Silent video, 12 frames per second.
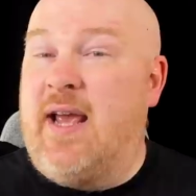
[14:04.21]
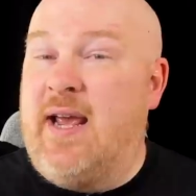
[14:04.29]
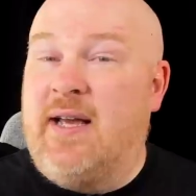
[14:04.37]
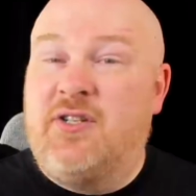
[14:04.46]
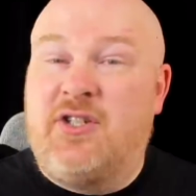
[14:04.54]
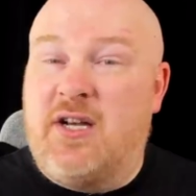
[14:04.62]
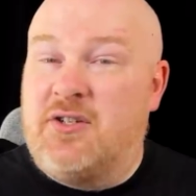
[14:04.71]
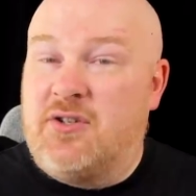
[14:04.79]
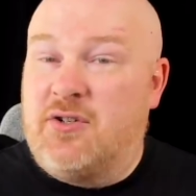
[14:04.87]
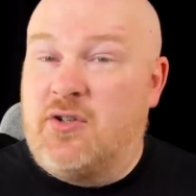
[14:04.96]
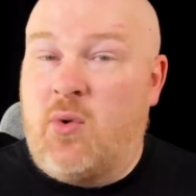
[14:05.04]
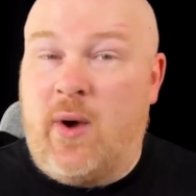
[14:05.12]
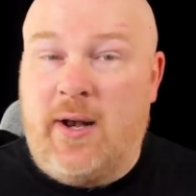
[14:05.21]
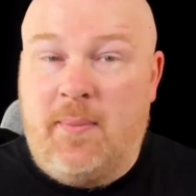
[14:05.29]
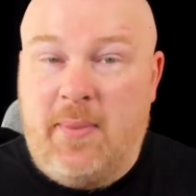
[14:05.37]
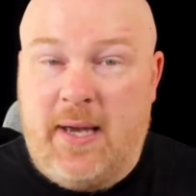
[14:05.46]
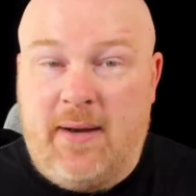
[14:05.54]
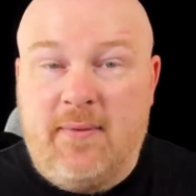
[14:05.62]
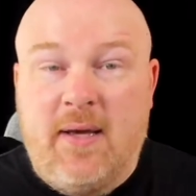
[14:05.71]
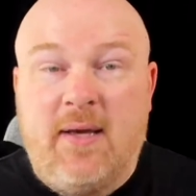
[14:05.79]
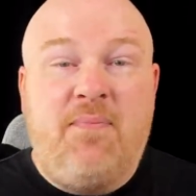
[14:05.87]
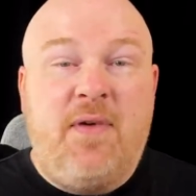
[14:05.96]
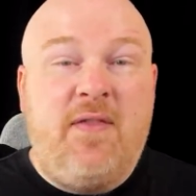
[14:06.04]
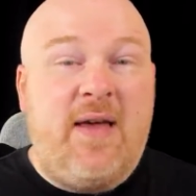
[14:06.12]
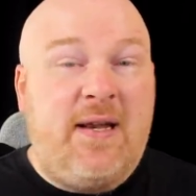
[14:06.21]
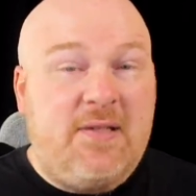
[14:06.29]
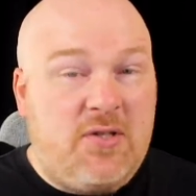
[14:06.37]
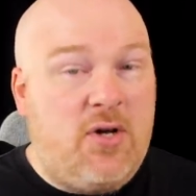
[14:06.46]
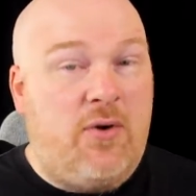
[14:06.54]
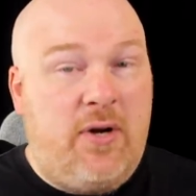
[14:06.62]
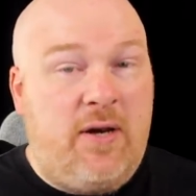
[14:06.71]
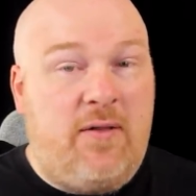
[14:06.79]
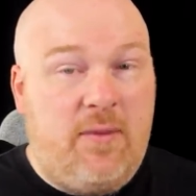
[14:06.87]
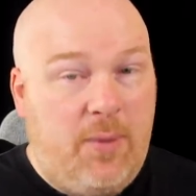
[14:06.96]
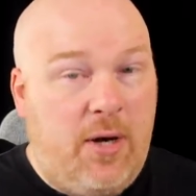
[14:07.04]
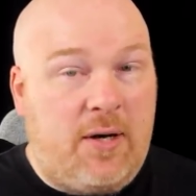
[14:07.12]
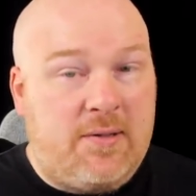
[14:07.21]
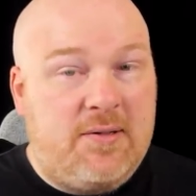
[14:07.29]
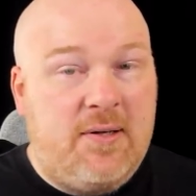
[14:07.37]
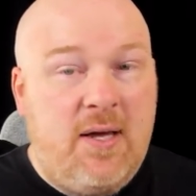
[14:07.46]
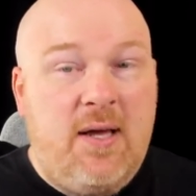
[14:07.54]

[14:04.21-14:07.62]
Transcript: using hand gestures quite a bit, something that is noted in the books.